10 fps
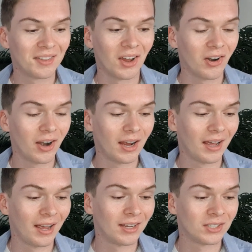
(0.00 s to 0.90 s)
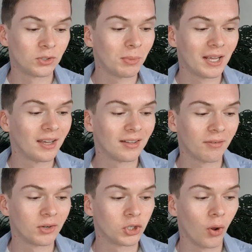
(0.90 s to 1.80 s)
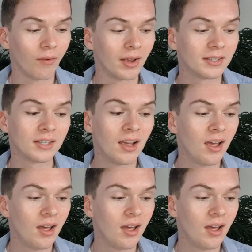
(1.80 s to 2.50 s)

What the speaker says: There is so many different genres.